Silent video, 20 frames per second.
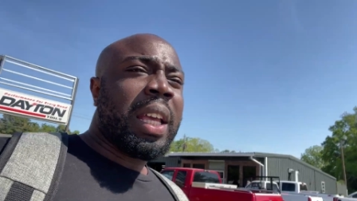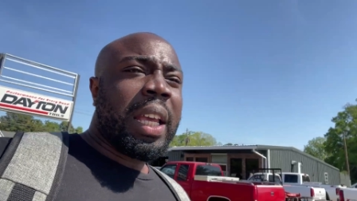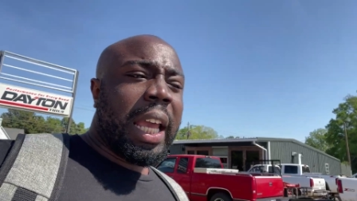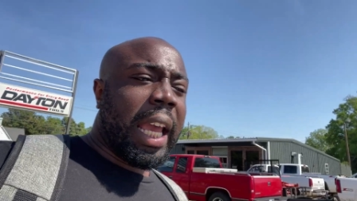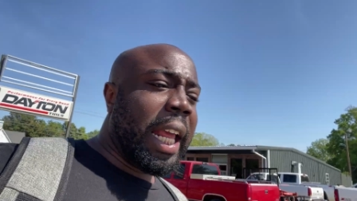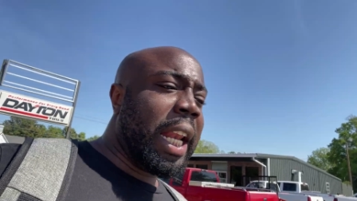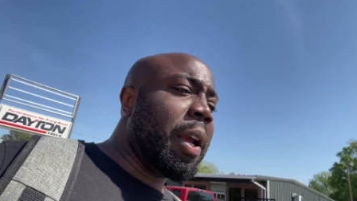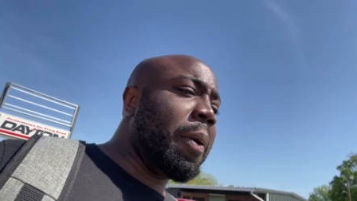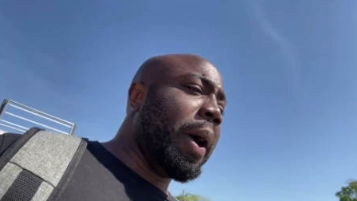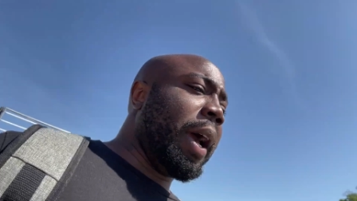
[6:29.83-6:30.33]

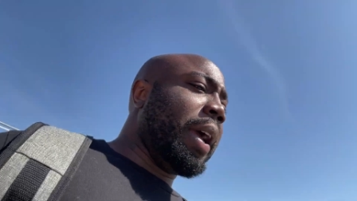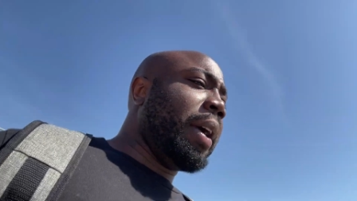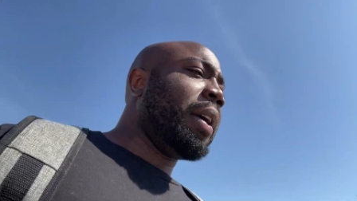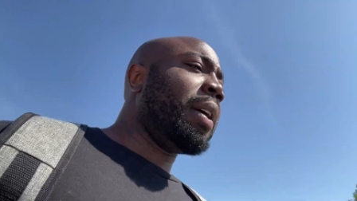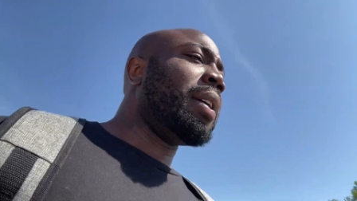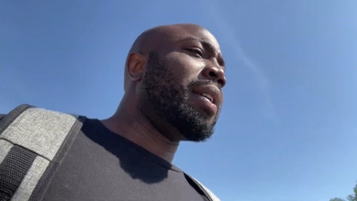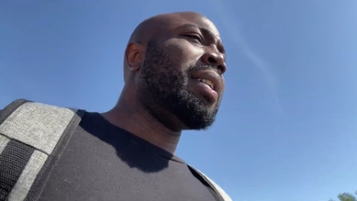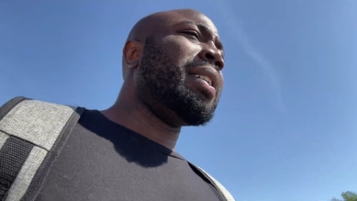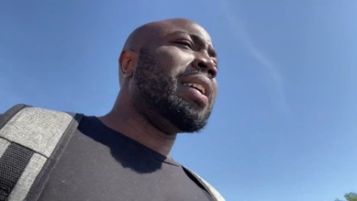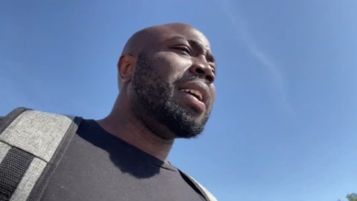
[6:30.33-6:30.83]
anyway,
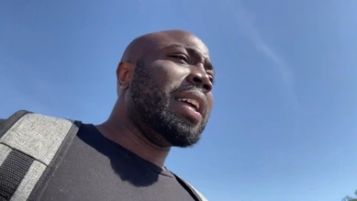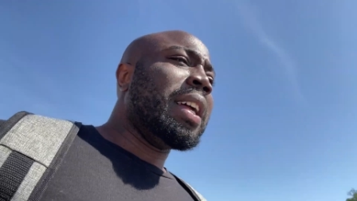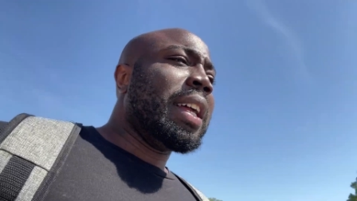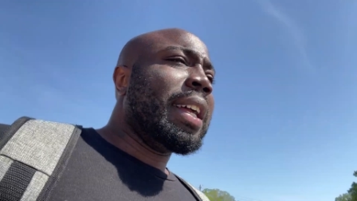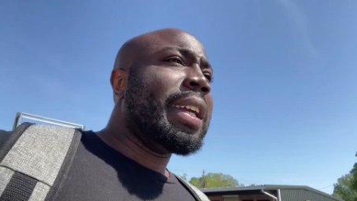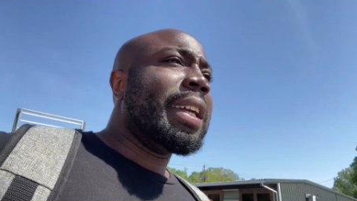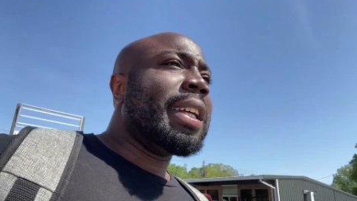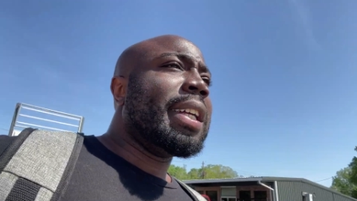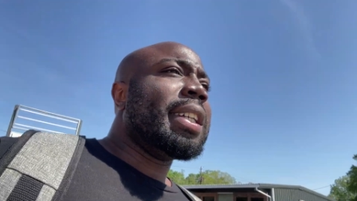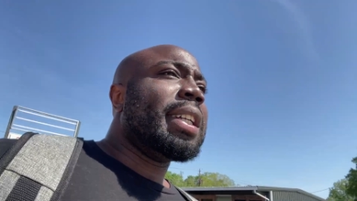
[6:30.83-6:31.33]

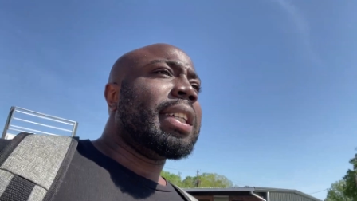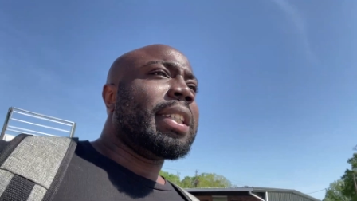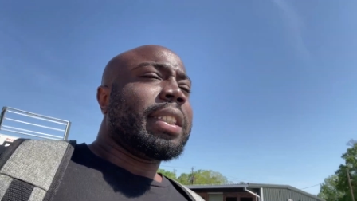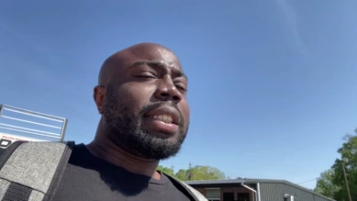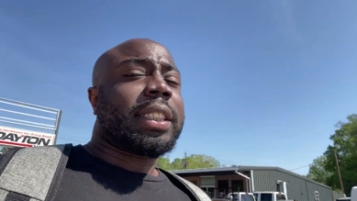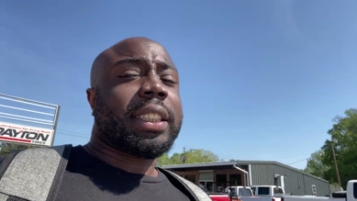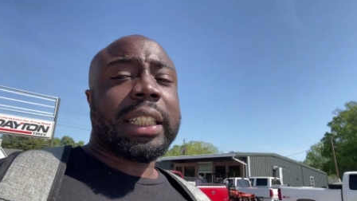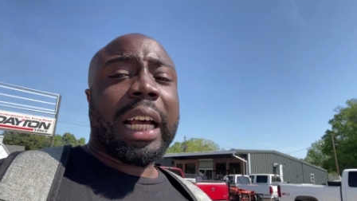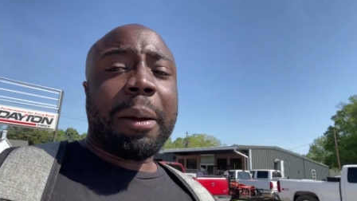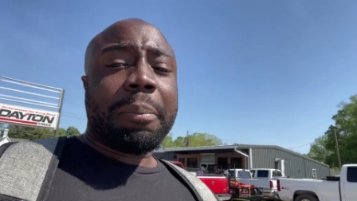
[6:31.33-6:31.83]

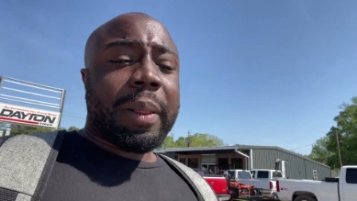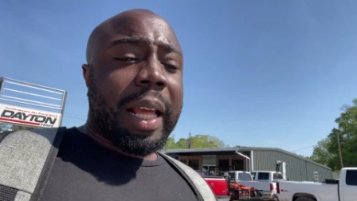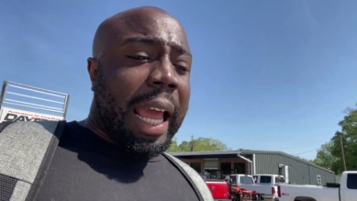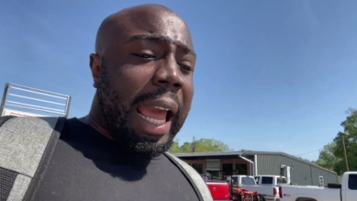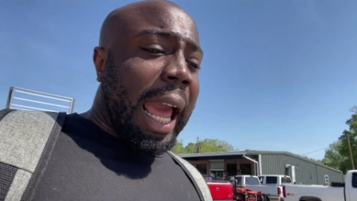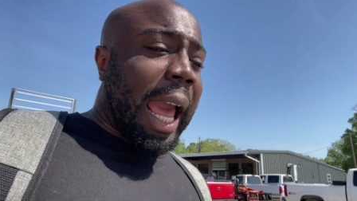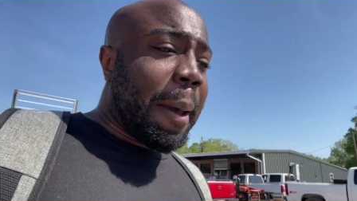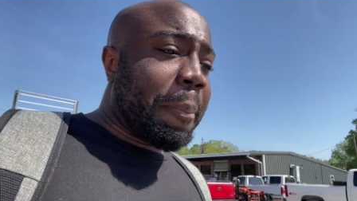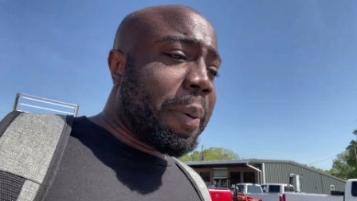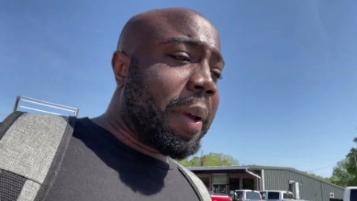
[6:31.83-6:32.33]
something
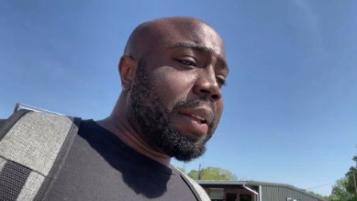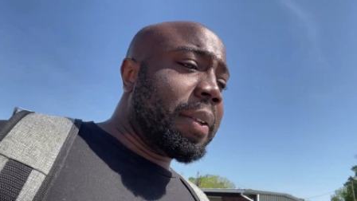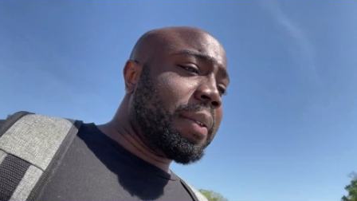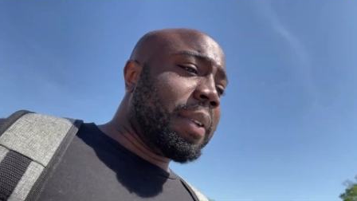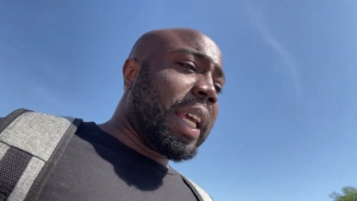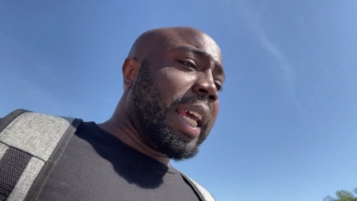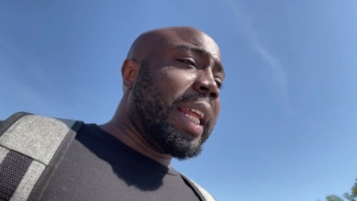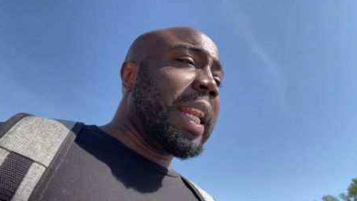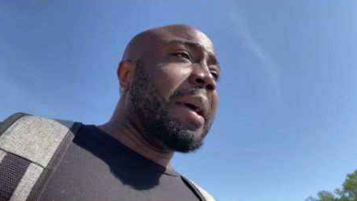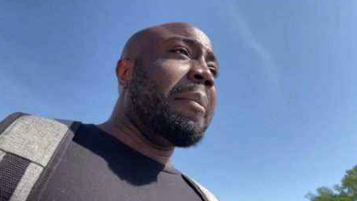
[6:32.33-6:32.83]
happened
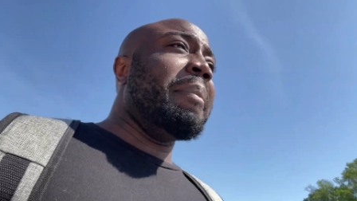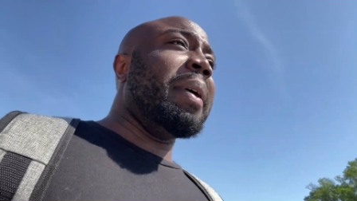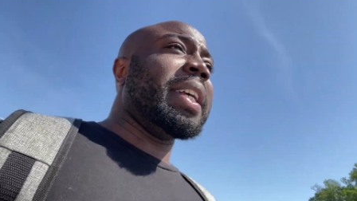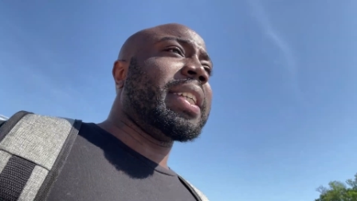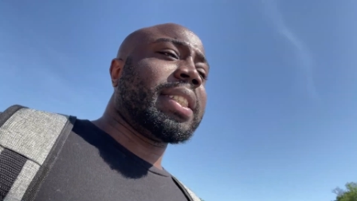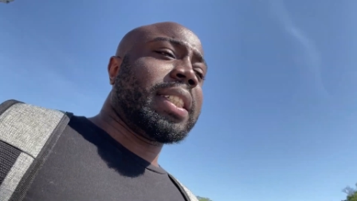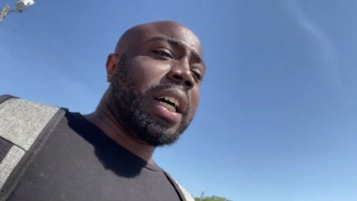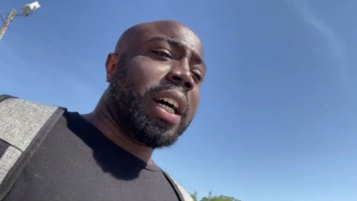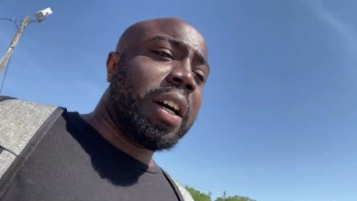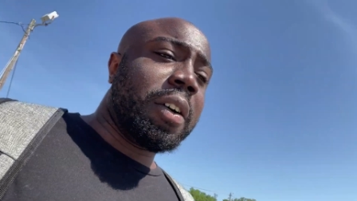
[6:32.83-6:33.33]
in the
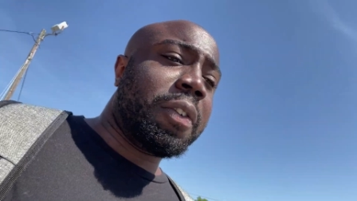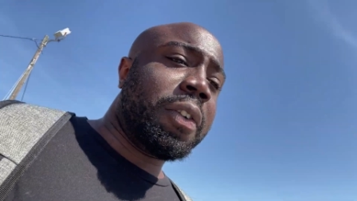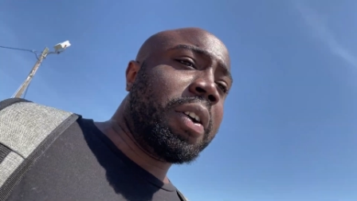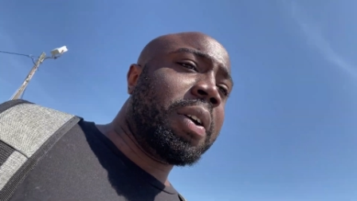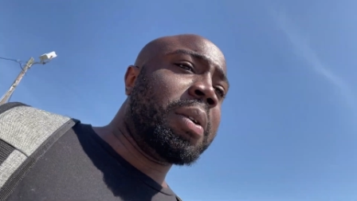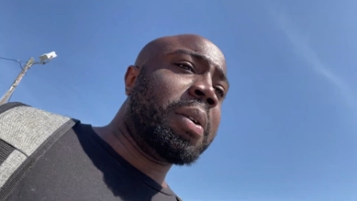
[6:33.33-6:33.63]
midst of